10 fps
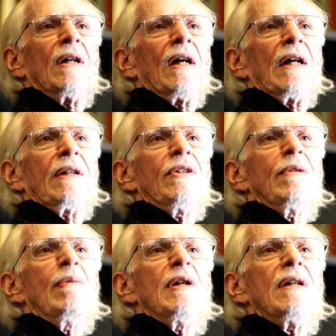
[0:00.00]
had to
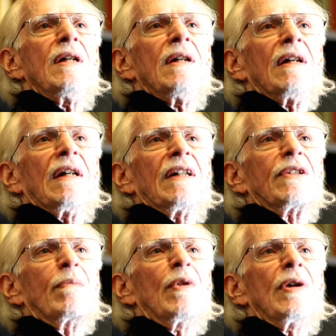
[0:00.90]
be
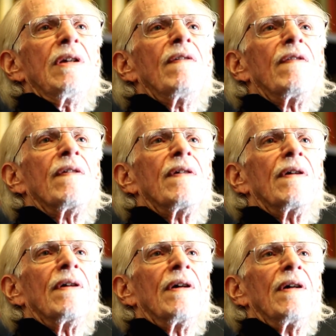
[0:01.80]
as brief
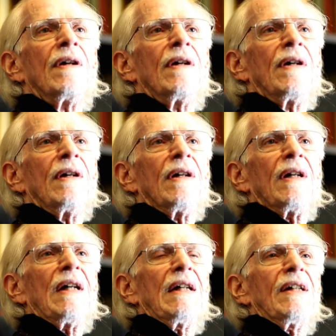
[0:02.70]

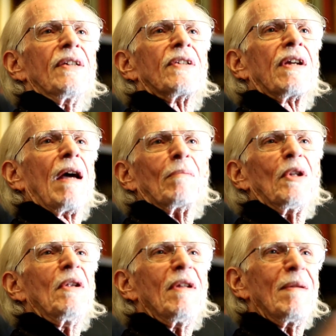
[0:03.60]
as
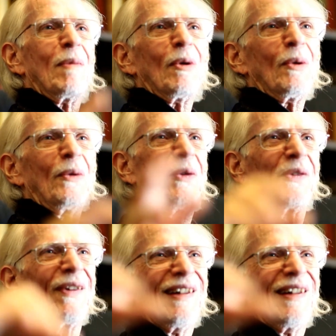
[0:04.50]
Captain Nemo's,